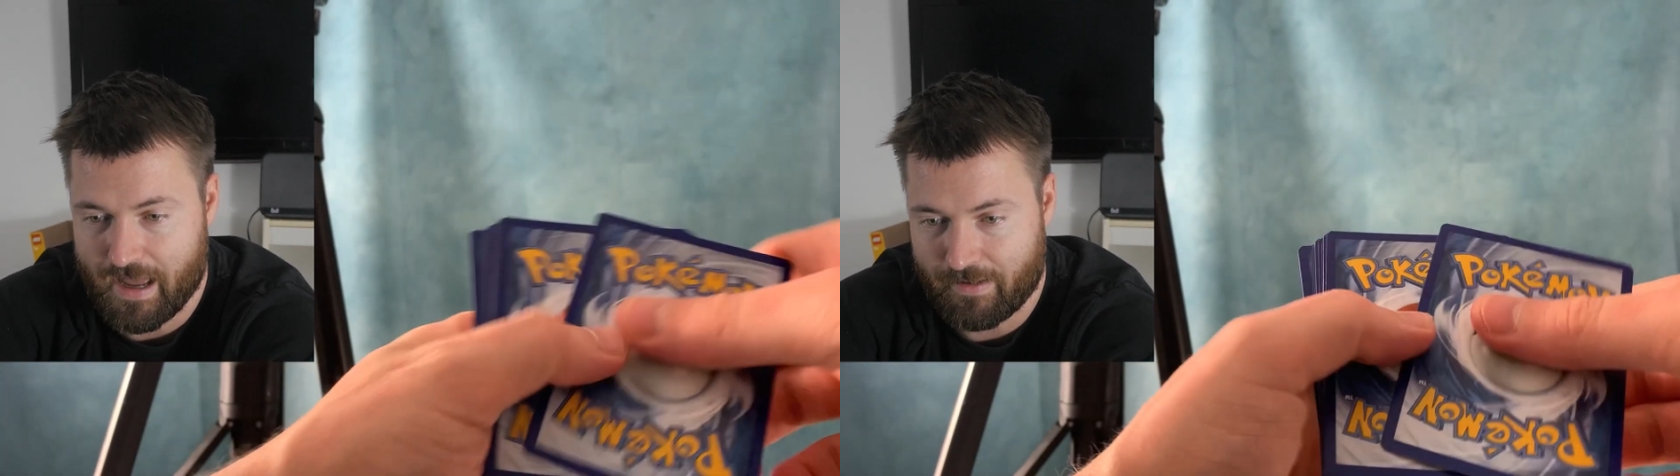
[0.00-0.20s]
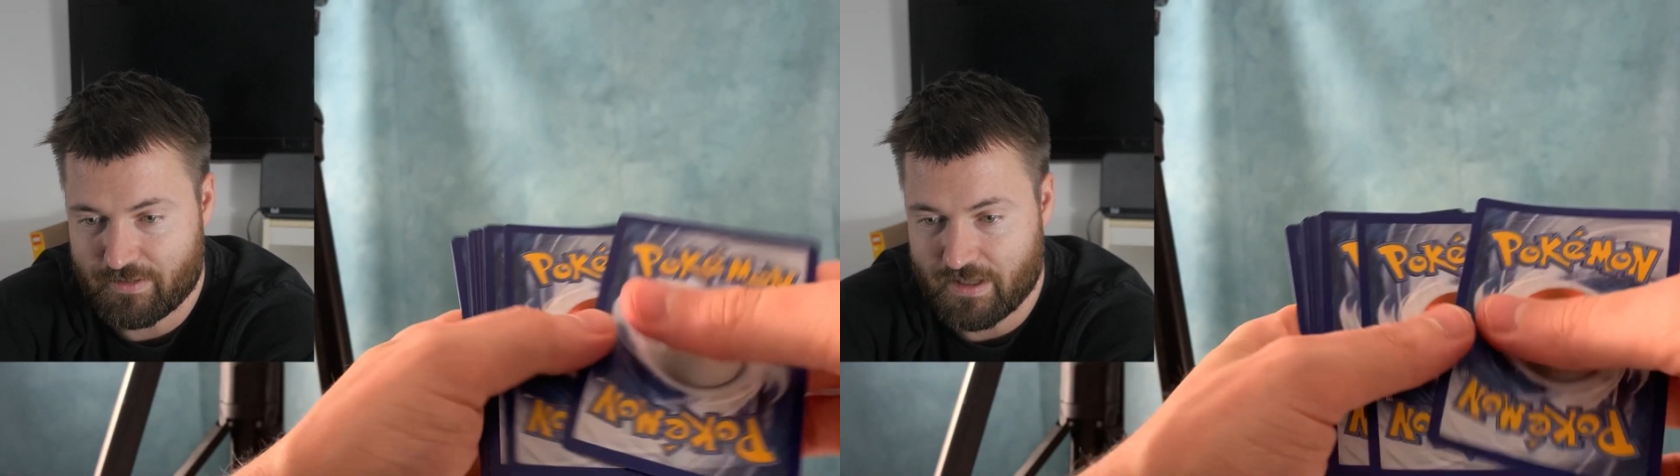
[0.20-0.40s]

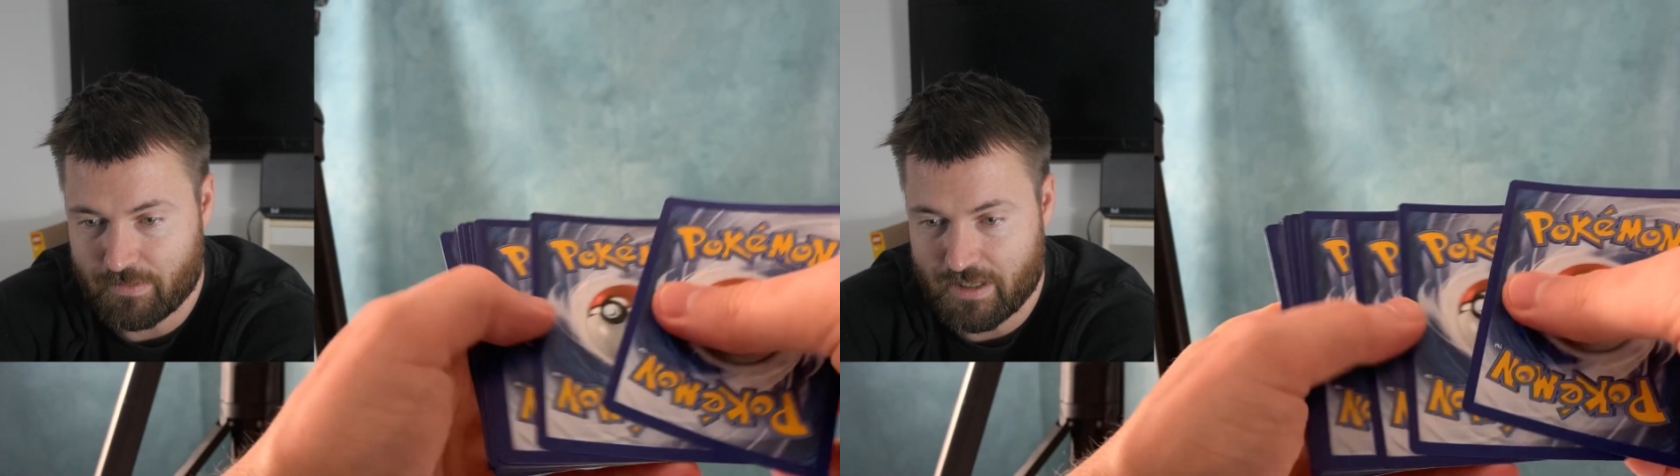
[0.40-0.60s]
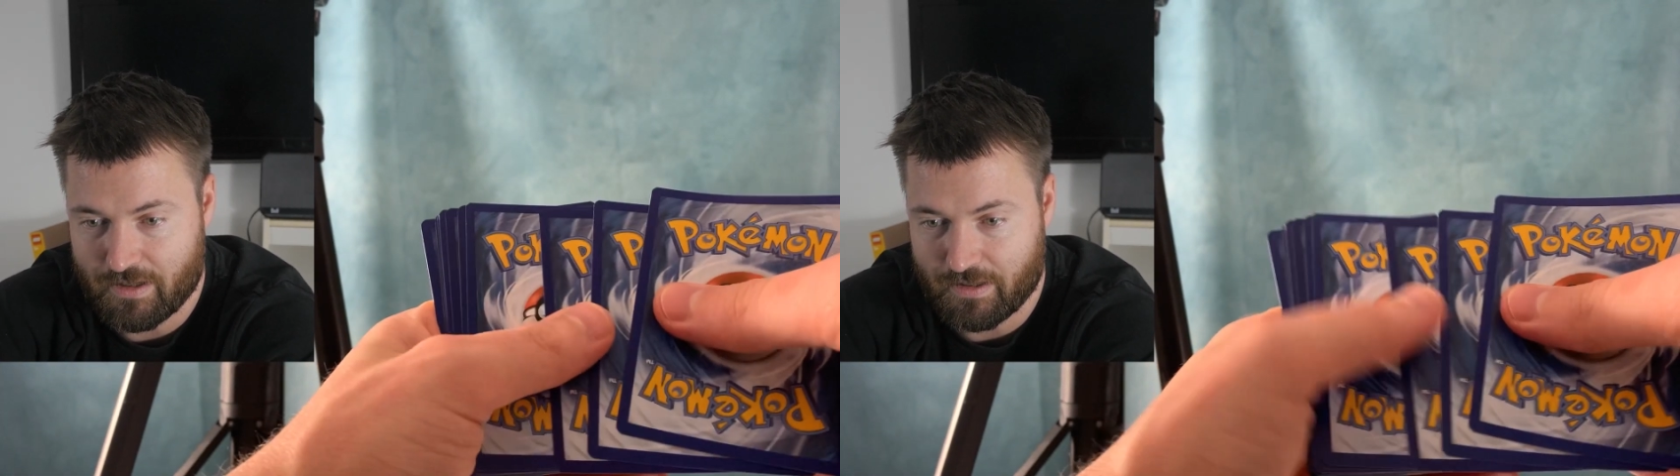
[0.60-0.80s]
have
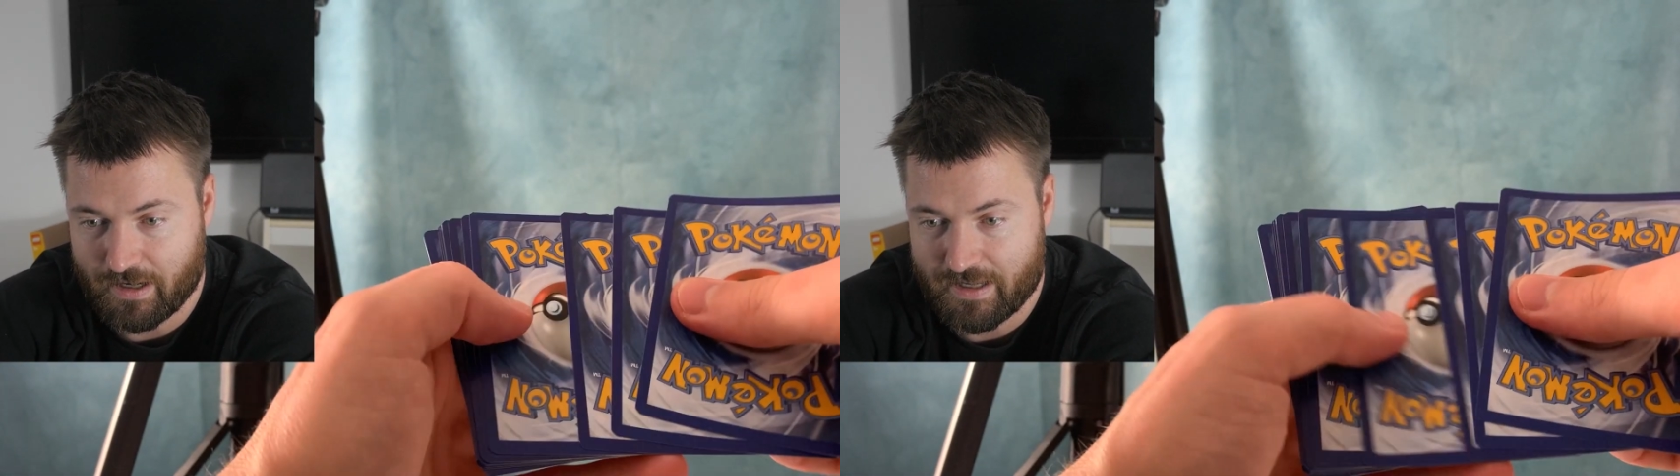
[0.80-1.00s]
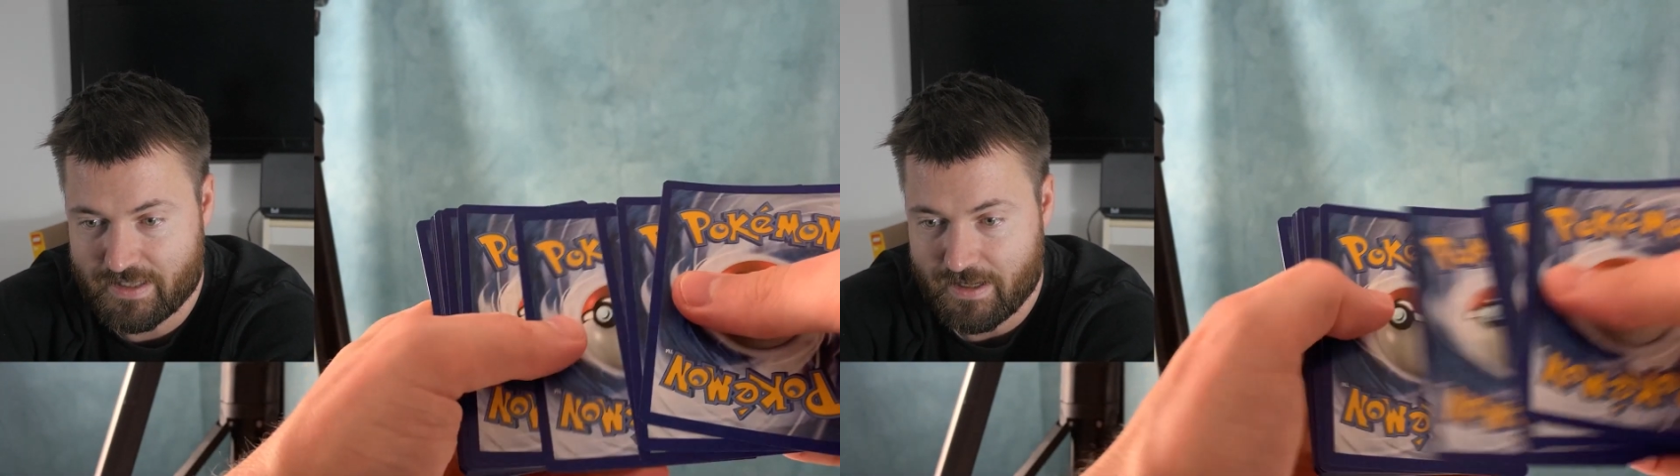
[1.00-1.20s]
something here,
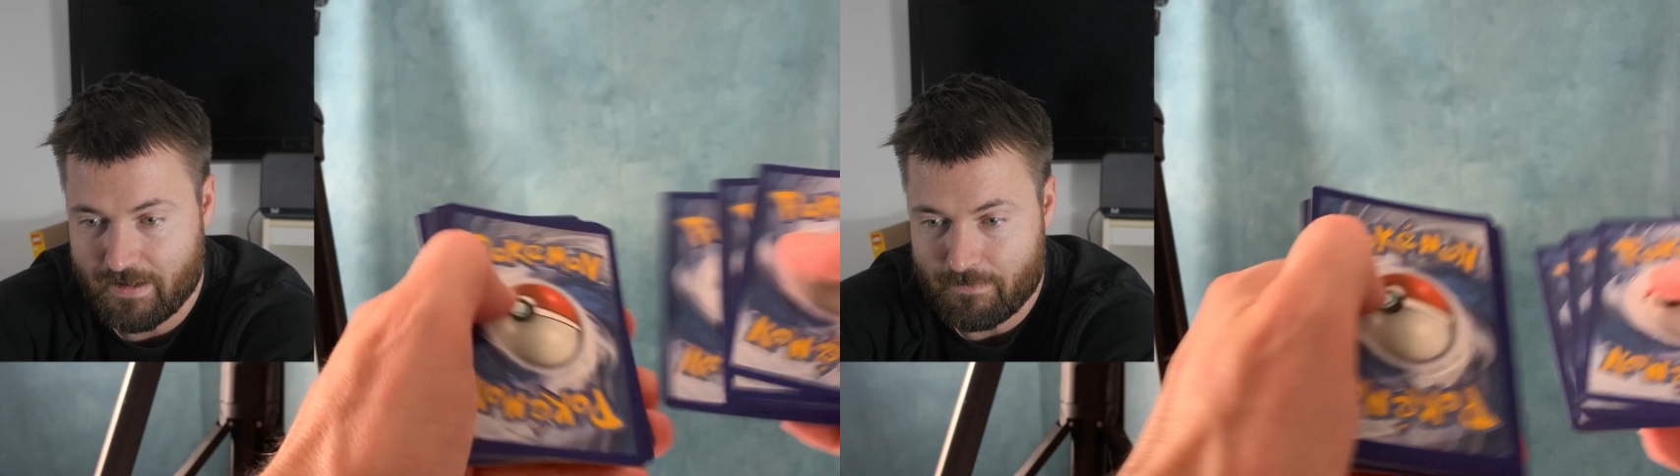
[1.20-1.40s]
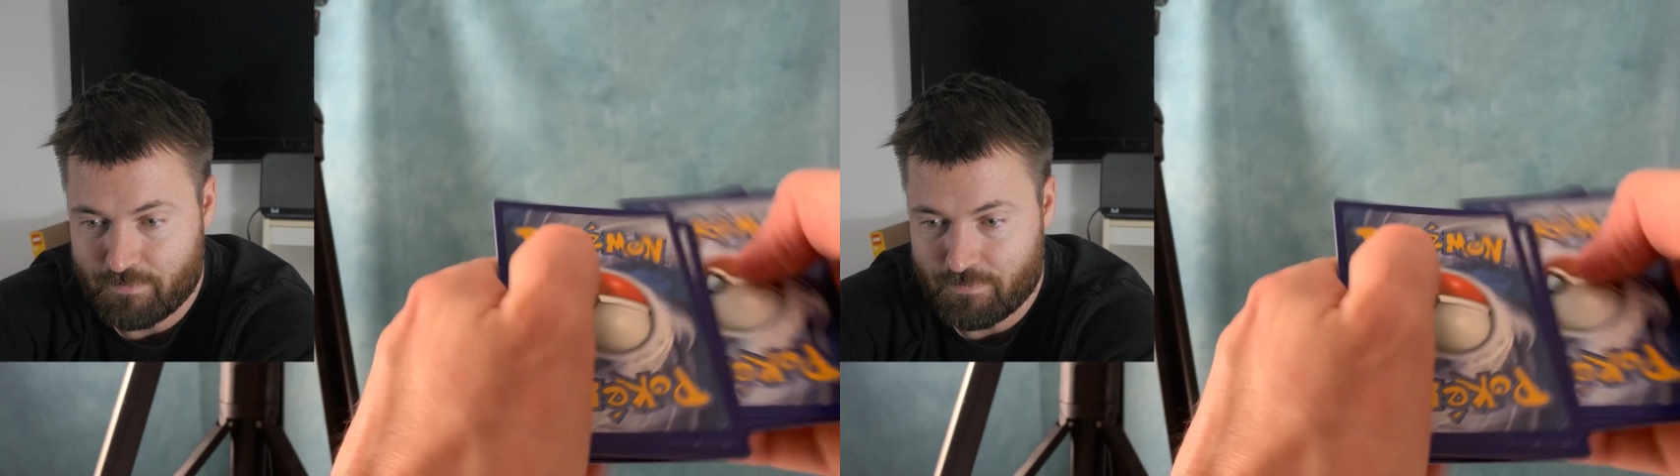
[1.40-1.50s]
guys.